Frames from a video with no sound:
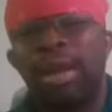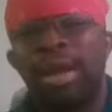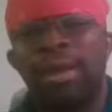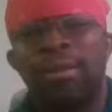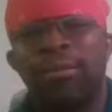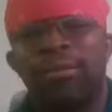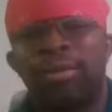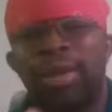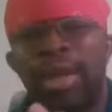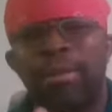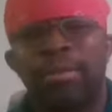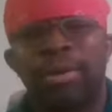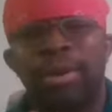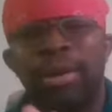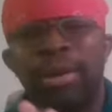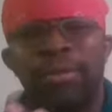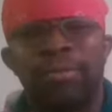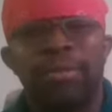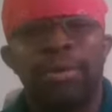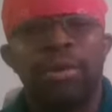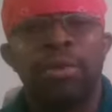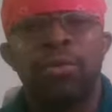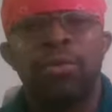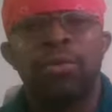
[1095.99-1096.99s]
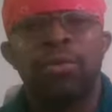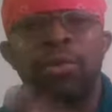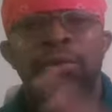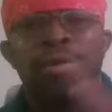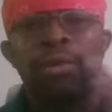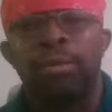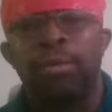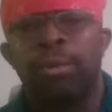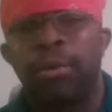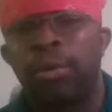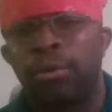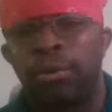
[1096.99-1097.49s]
if they believe you just
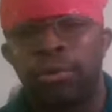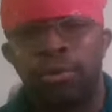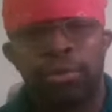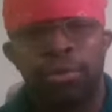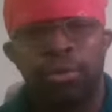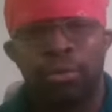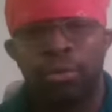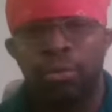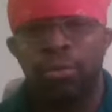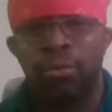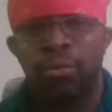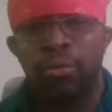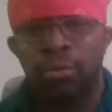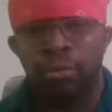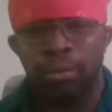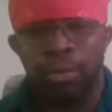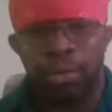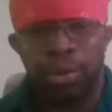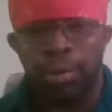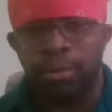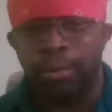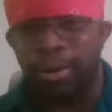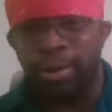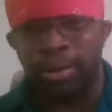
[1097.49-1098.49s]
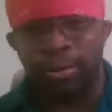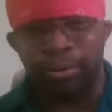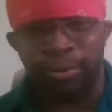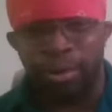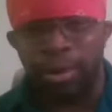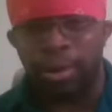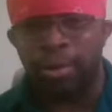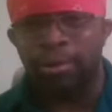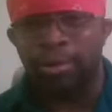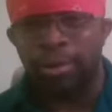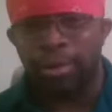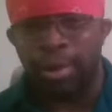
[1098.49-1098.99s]
imposed your beliefs
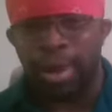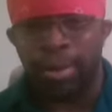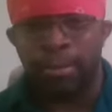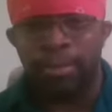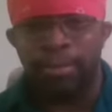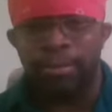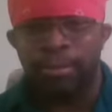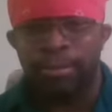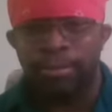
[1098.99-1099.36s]
onto them.